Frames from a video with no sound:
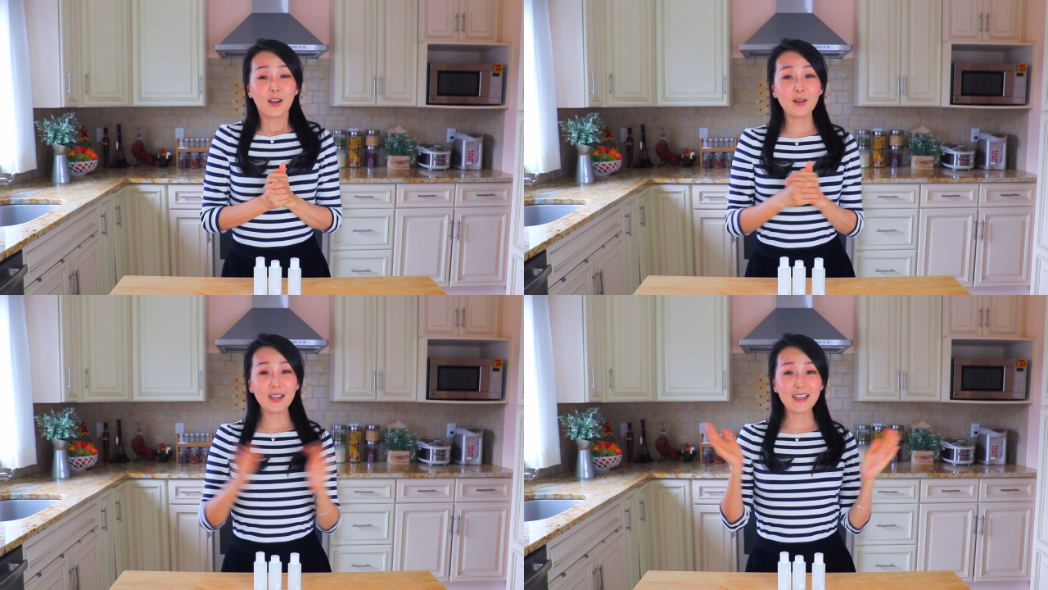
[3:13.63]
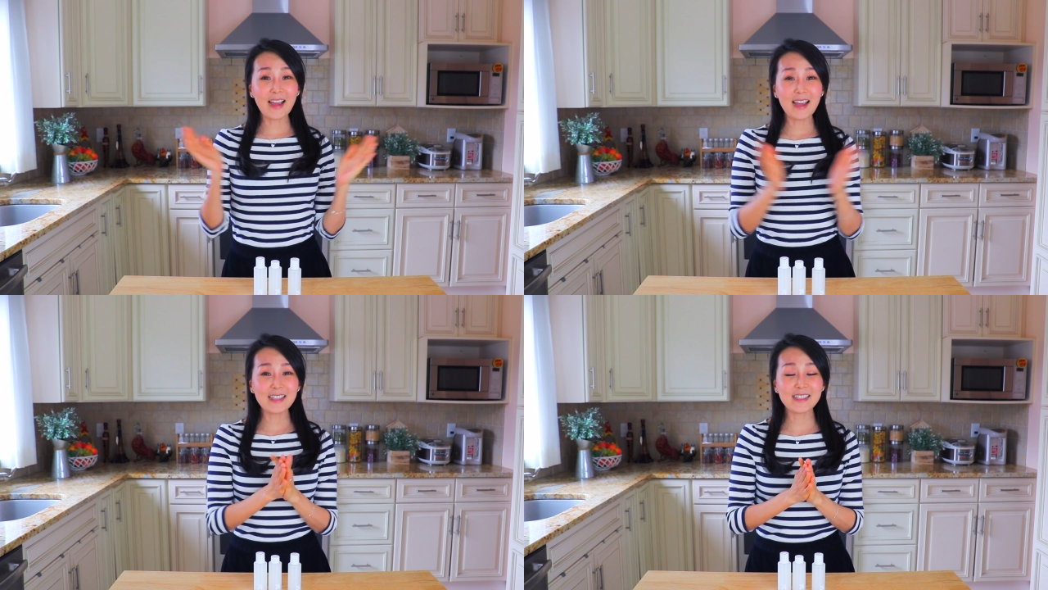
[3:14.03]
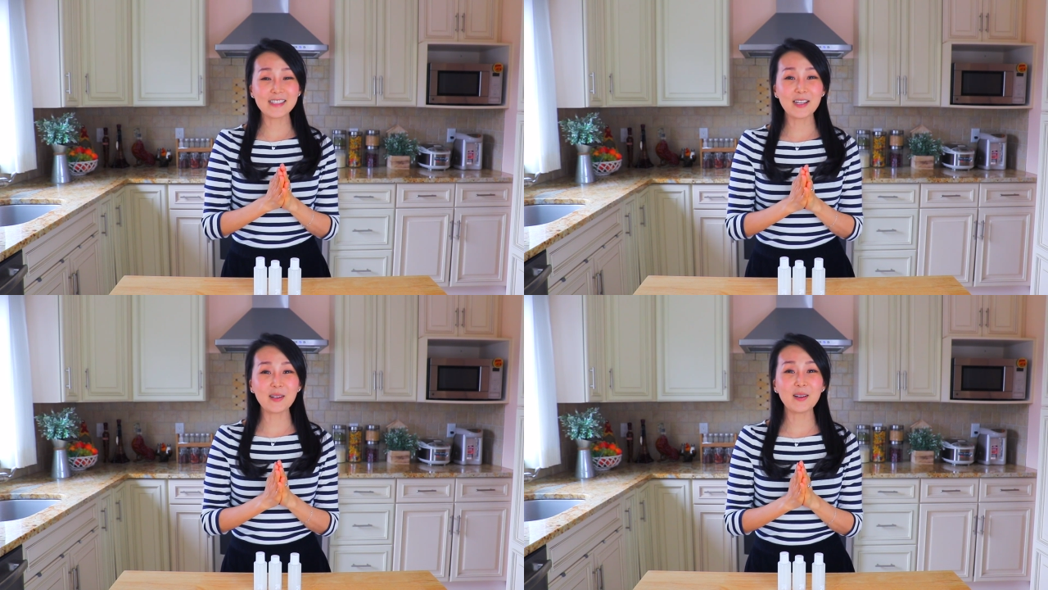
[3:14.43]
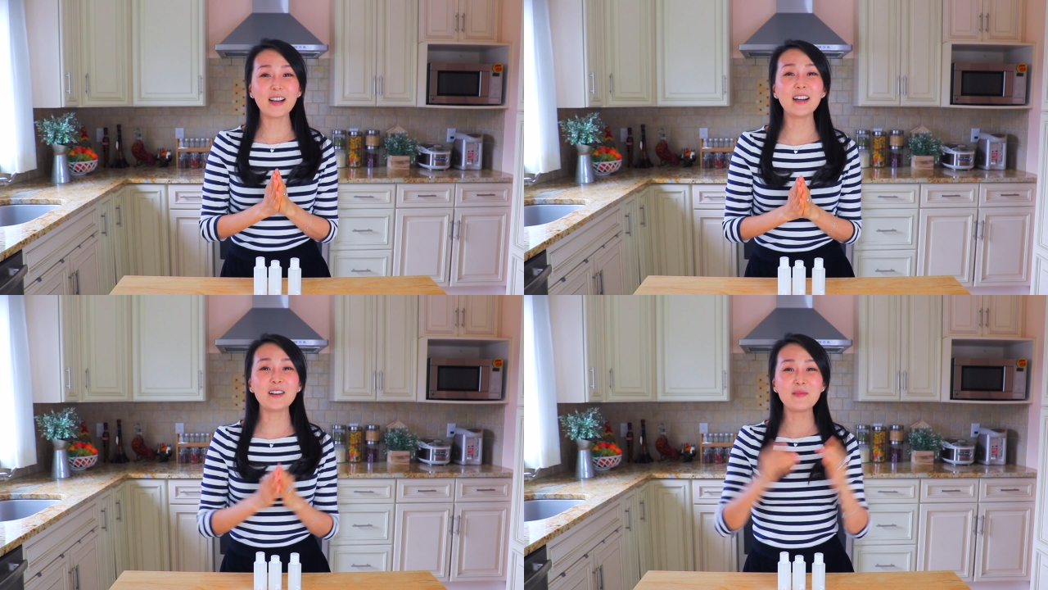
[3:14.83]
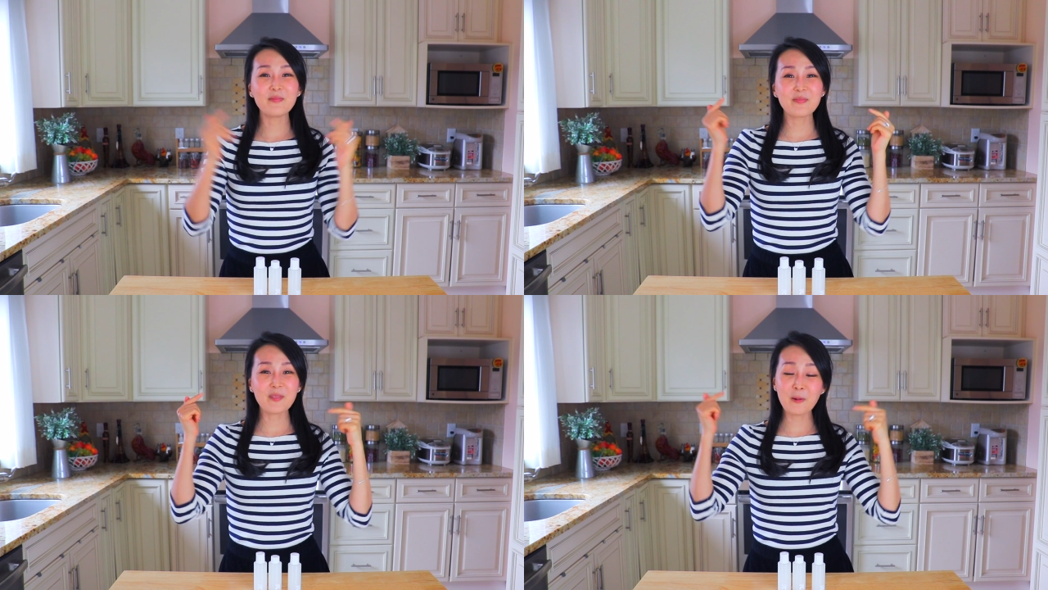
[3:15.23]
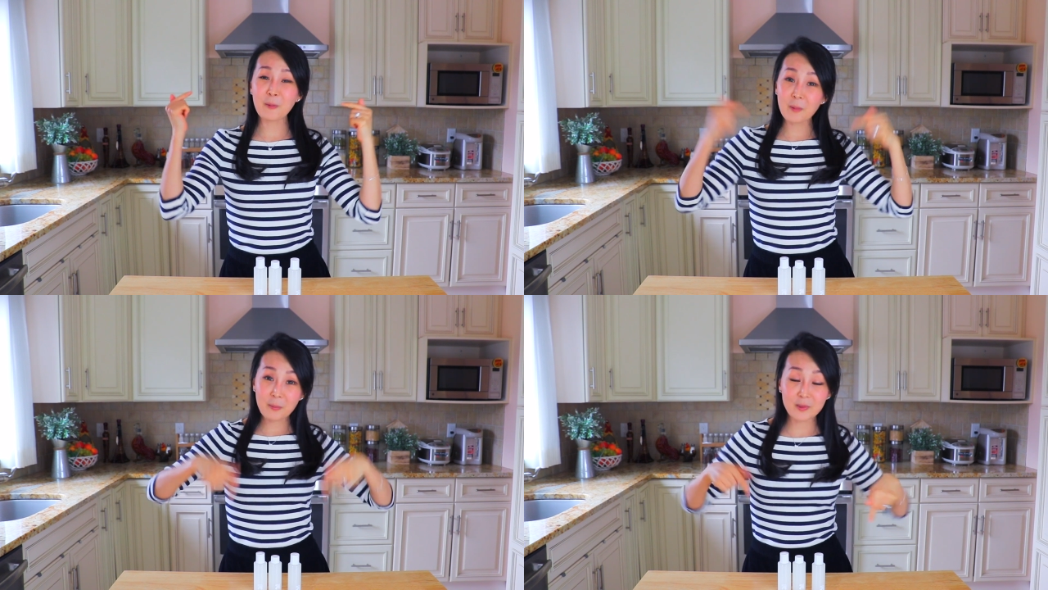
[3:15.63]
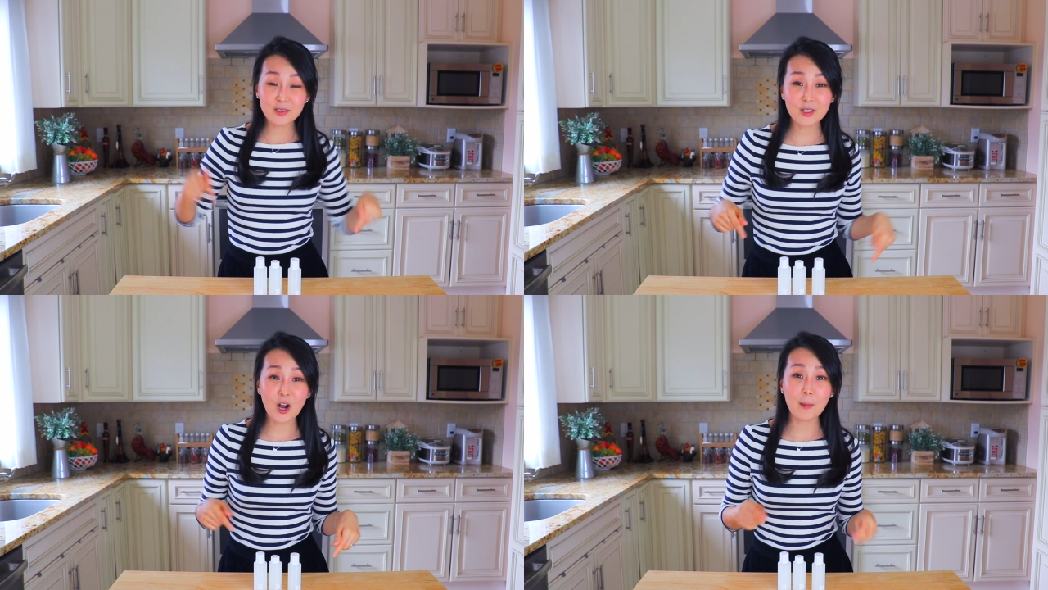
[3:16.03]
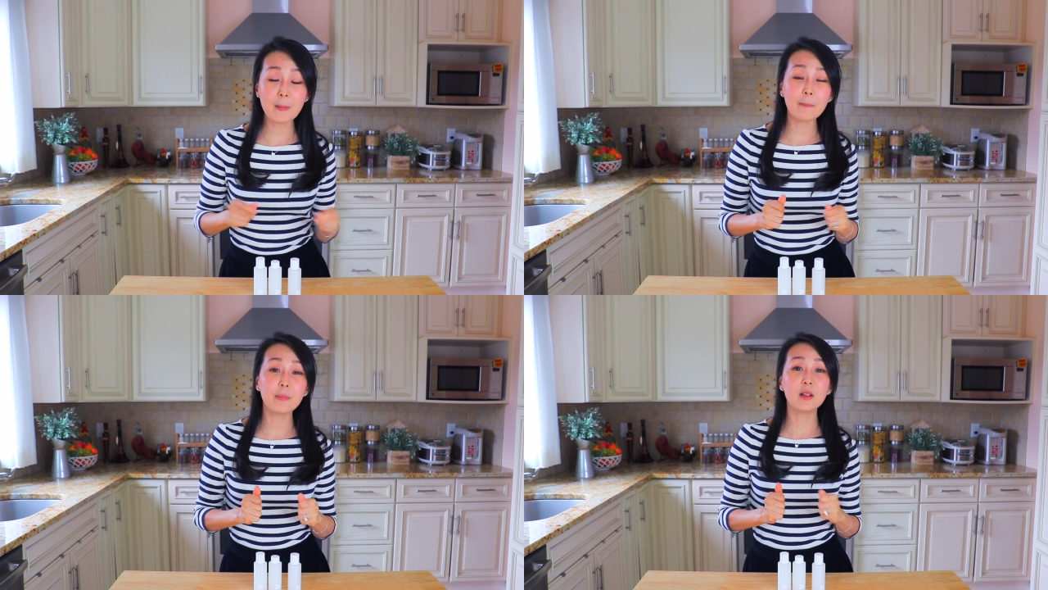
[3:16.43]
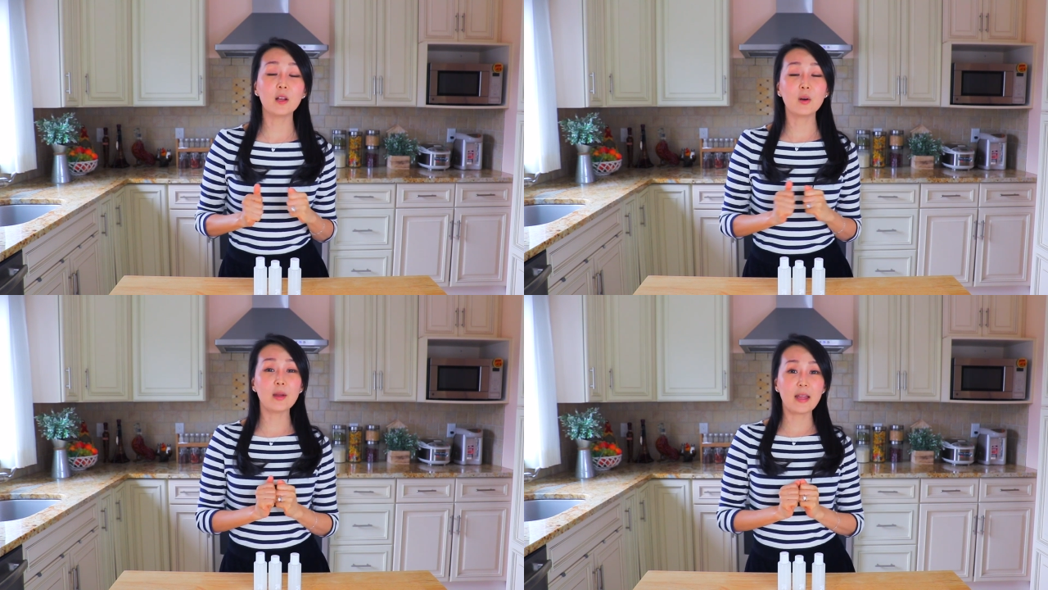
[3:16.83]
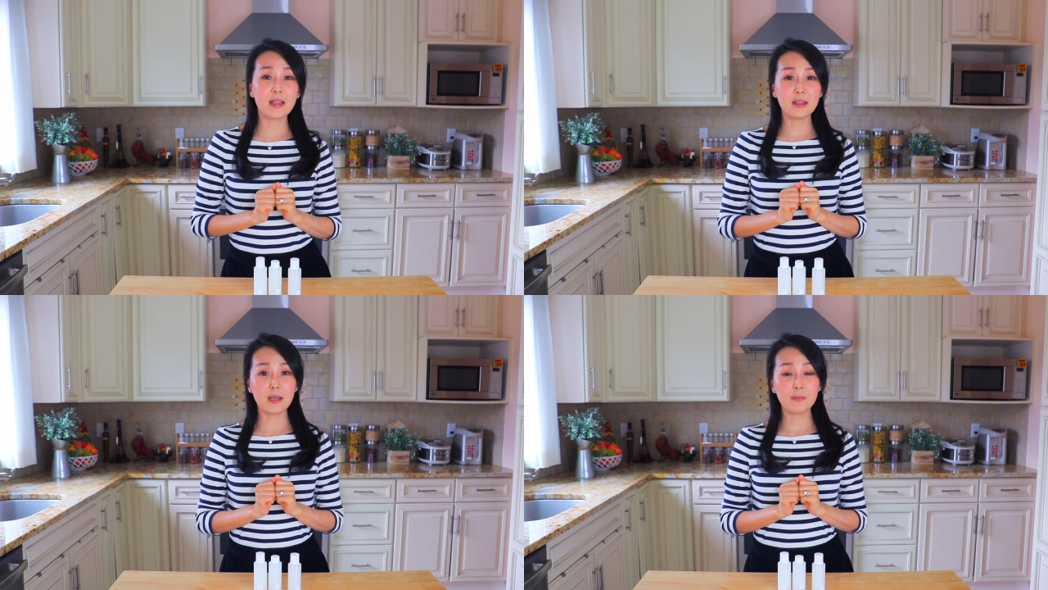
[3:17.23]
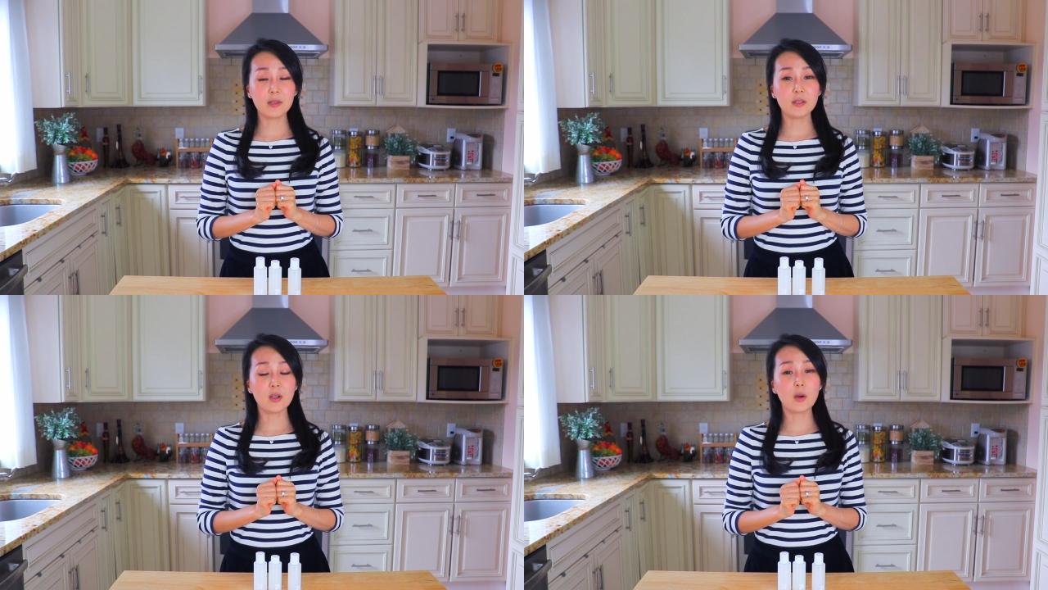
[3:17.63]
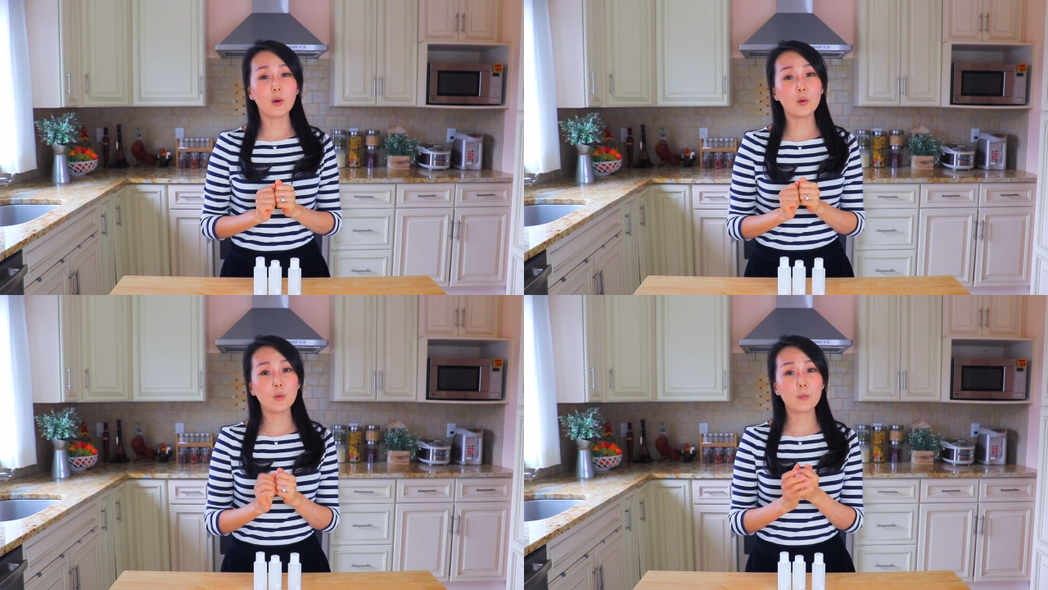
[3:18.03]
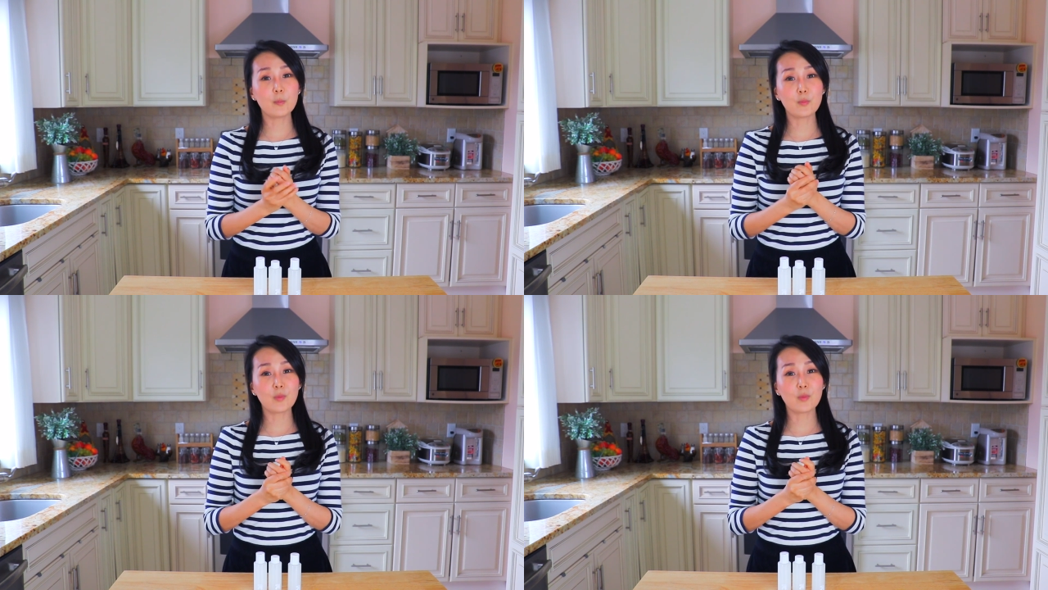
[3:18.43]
Okay guys, so remember to comment below and let me know